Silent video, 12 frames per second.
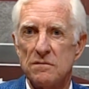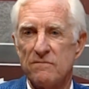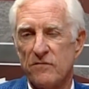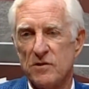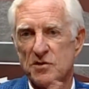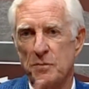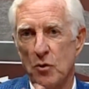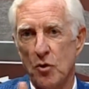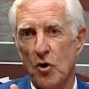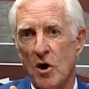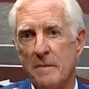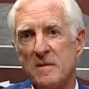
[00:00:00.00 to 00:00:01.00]
for this
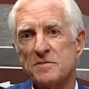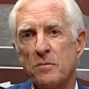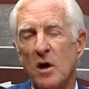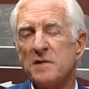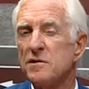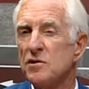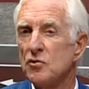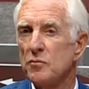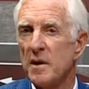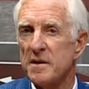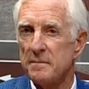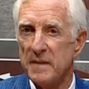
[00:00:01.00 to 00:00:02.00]
program that's brought to you
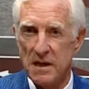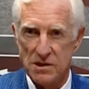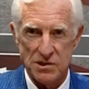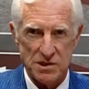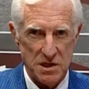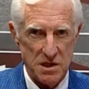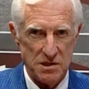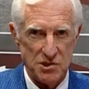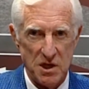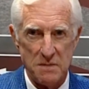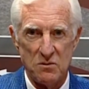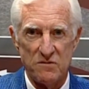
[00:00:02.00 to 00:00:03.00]
by the Maine State
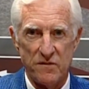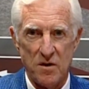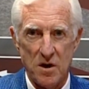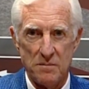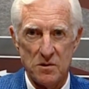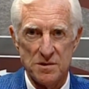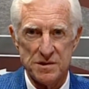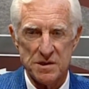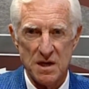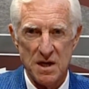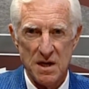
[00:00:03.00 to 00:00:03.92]
Chamber of Commerce.